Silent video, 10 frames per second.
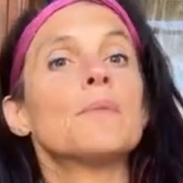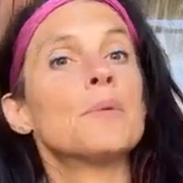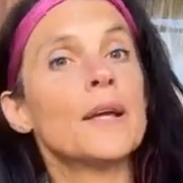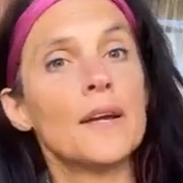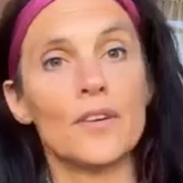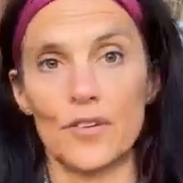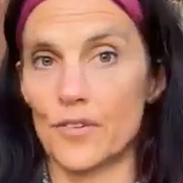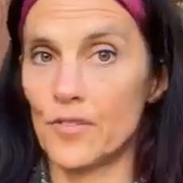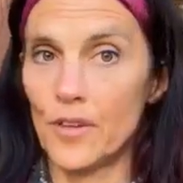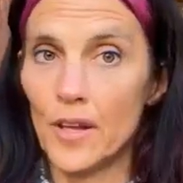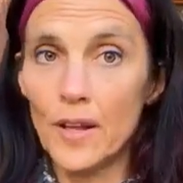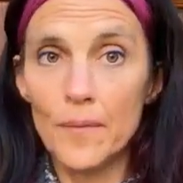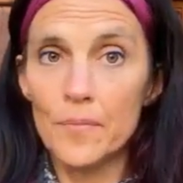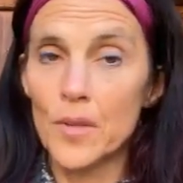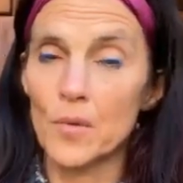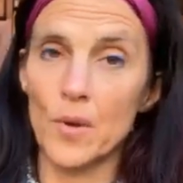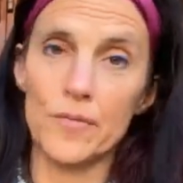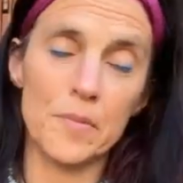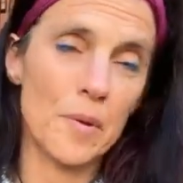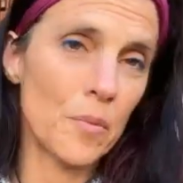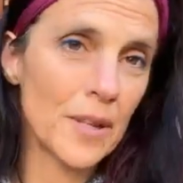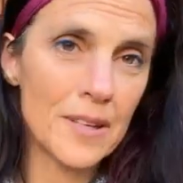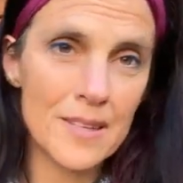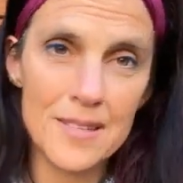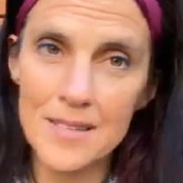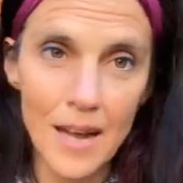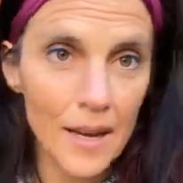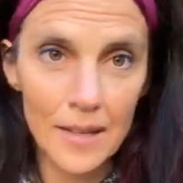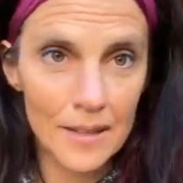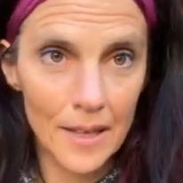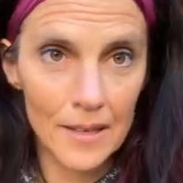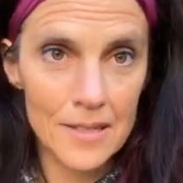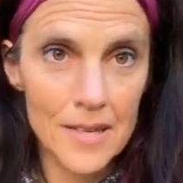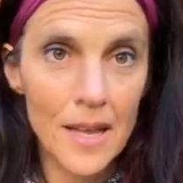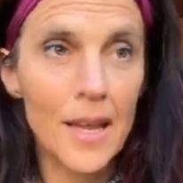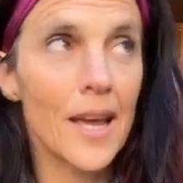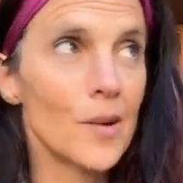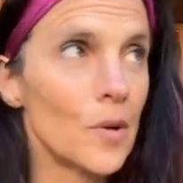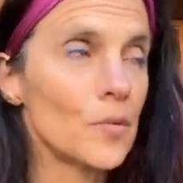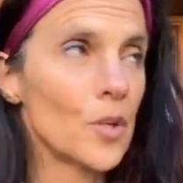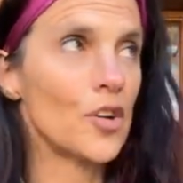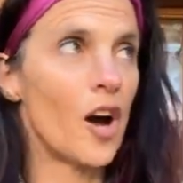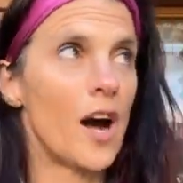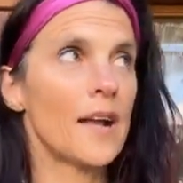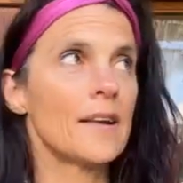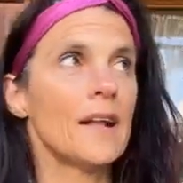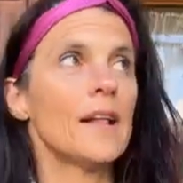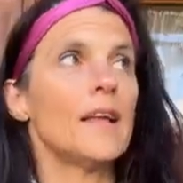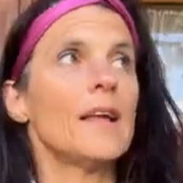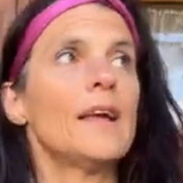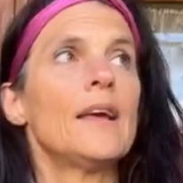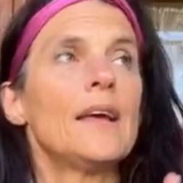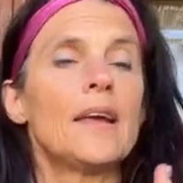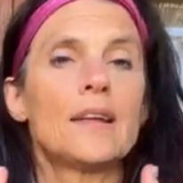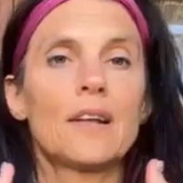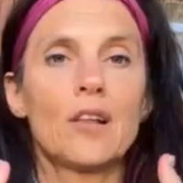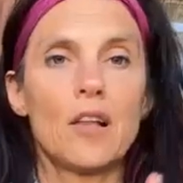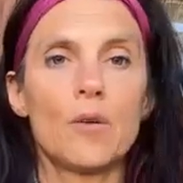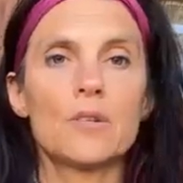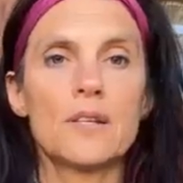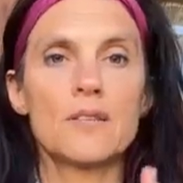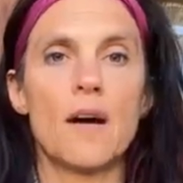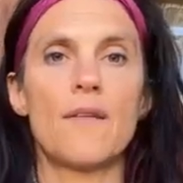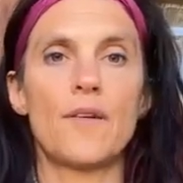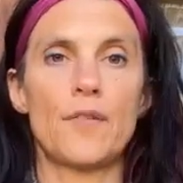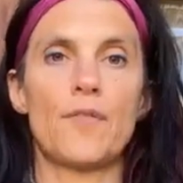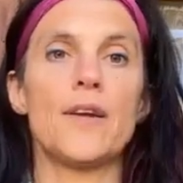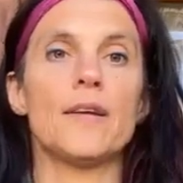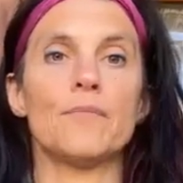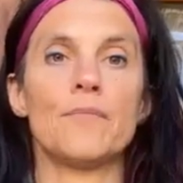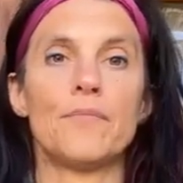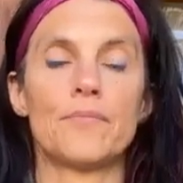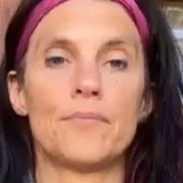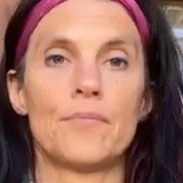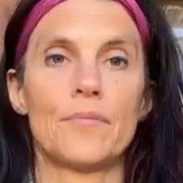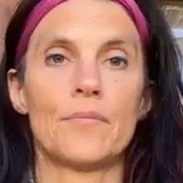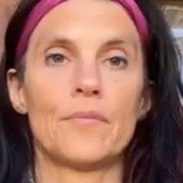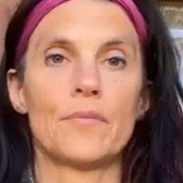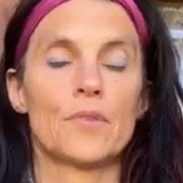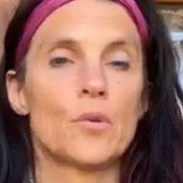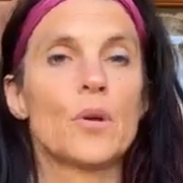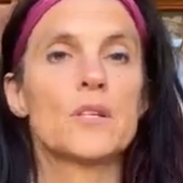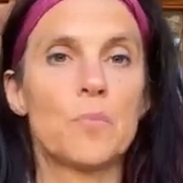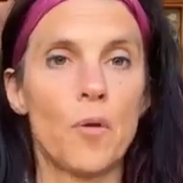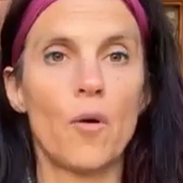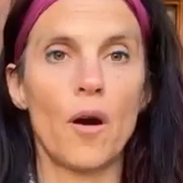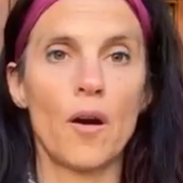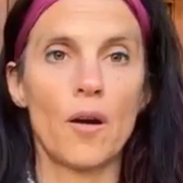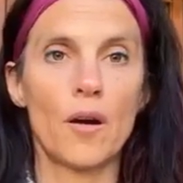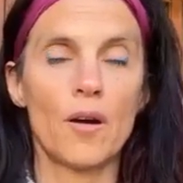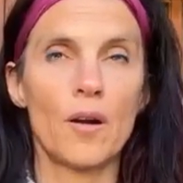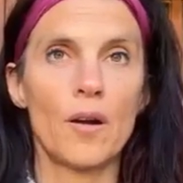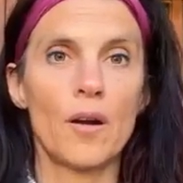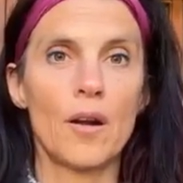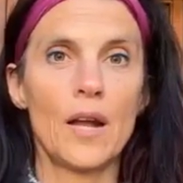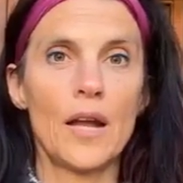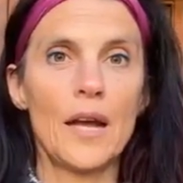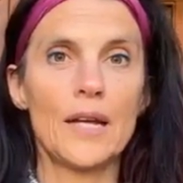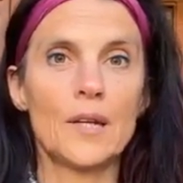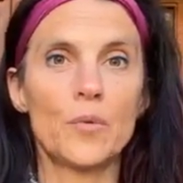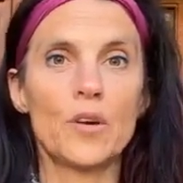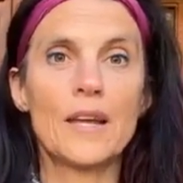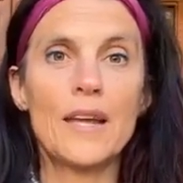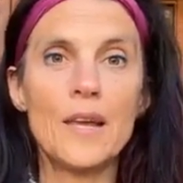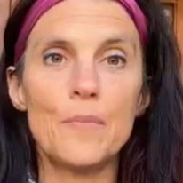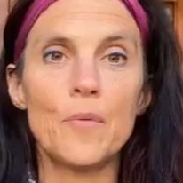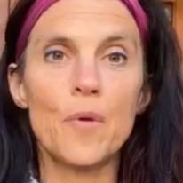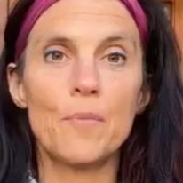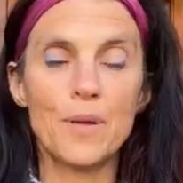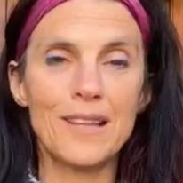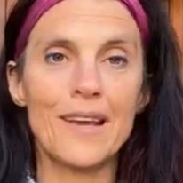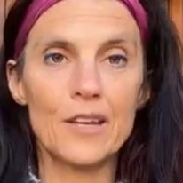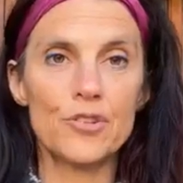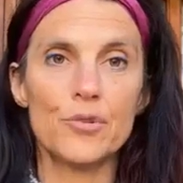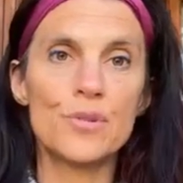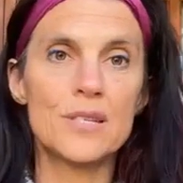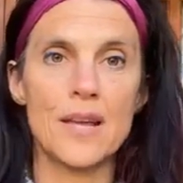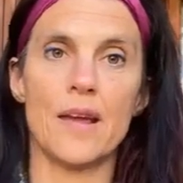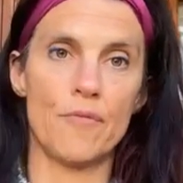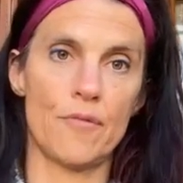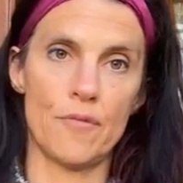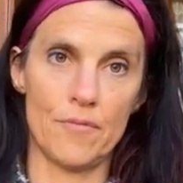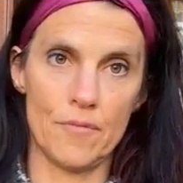to be beginners. We have to be willing to suck at things. And when we're not, it closes off our freedom to explore. And then we play it too safe.